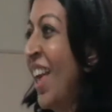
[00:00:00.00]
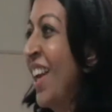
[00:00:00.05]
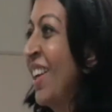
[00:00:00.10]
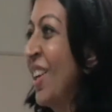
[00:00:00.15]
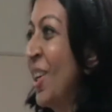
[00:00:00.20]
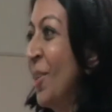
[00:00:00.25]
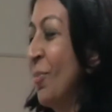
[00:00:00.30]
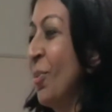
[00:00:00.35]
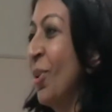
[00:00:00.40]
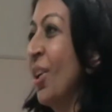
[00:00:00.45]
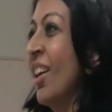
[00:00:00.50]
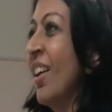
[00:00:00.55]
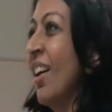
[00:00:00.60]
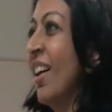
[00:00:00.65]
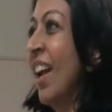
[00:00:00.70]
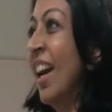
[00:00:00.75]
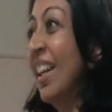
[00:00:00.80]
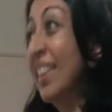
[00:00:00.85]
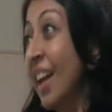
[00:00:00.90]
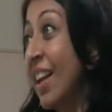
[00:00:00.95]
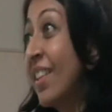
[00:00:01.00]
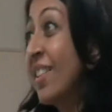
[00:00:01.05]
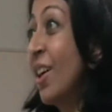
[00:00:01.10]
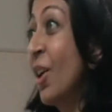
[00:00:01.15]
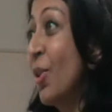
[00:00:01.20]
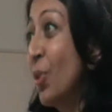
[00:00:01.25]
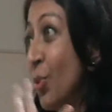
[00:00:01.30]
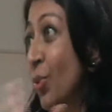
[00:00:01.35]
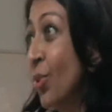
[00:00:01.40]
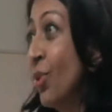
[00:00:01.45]
Like putting our, and that's
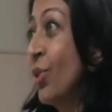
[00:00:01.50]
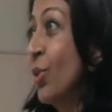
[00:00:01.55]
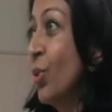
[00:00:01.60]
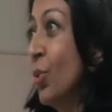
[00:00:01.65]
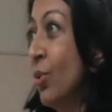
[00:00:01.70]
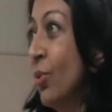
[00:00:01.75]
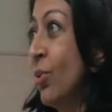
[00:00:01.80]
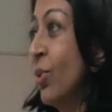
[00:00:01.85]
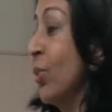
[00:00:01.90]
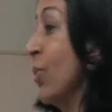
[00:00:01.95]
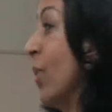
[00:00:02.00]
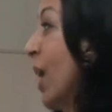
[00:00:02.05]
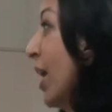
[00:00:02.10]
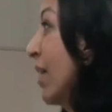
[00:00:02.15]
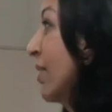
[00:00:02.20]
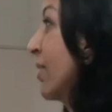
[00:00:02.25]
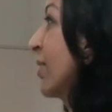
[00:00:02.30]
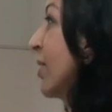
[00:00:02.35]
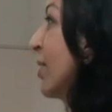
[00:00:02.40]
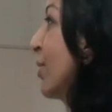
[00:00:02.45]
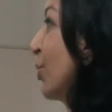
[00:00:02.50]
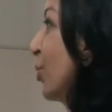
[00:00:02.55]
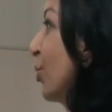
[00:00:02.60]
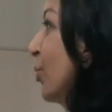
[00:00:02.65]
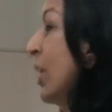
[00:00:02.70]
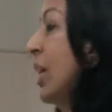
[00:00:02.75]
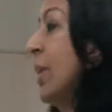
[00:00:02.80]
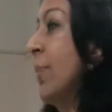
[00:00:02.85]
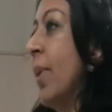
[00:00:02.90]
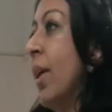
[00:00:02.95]
how you asked us
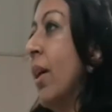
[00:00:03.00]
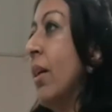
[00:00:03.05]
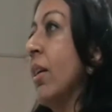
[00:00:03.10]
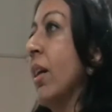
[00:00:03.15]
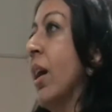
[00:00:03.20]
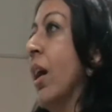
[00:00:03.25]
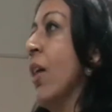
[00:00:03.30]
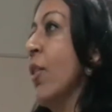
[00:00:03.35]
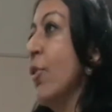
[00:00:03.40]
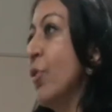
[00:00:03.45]
to keep our